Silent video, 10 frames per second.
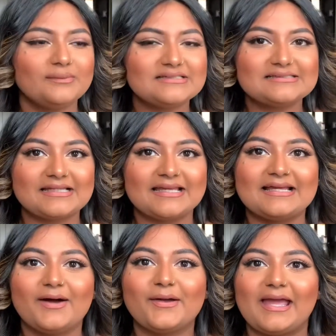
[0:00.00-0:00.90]
was I saying?
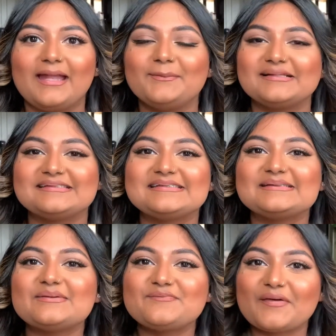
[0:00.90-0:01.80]
Okay, anyways, this is
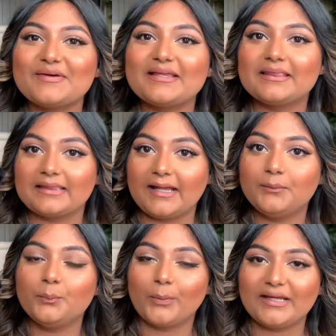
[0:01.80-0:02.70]
a very
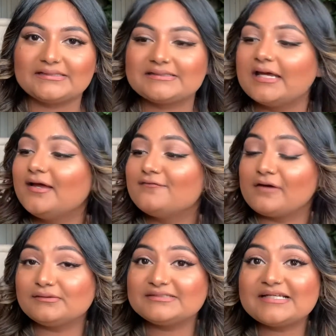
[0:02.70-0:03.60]
lightweight
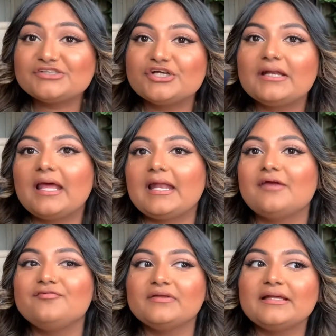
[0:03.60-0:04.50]
foundation, and I
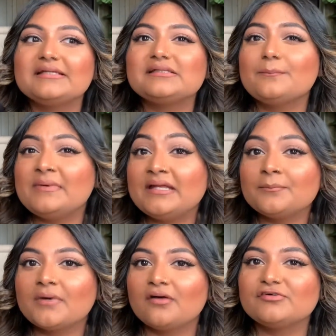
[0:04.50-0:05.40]
feel like it's a medium
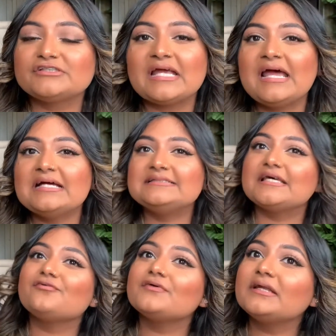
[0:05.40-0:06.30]
coverage.
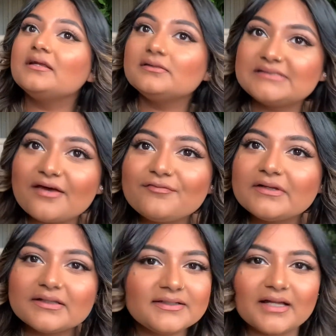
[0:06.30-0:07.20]

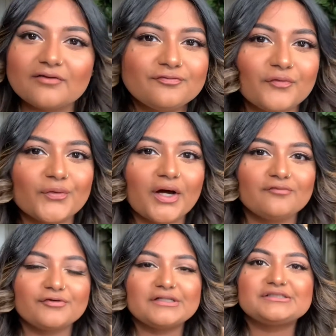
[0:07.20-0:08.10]
Definitely not full
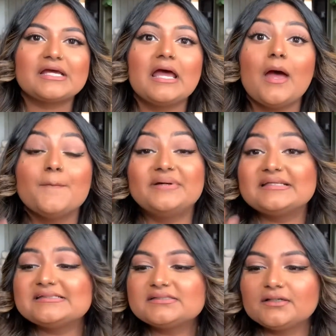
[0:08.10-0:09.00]
coverage, but
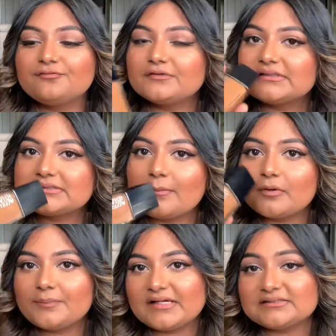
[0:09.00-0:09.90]
this is good for the summer
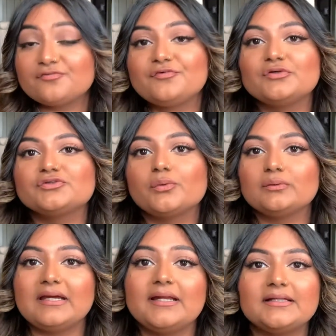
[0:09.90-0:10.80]
because it feels so
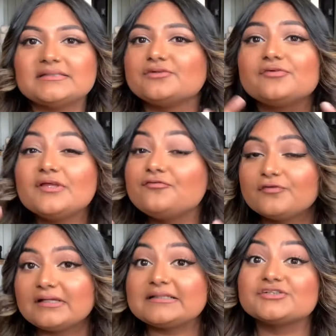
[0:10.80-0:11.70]
light. It doesn't really feel
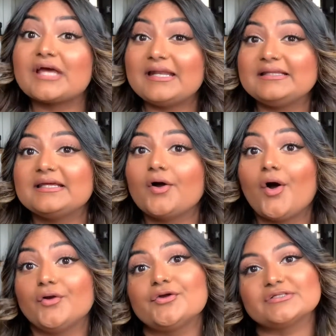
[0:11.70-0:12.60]
like there's anything
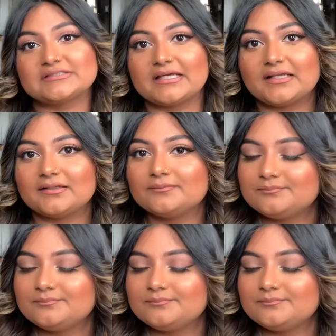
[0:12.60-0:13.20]
on your skin.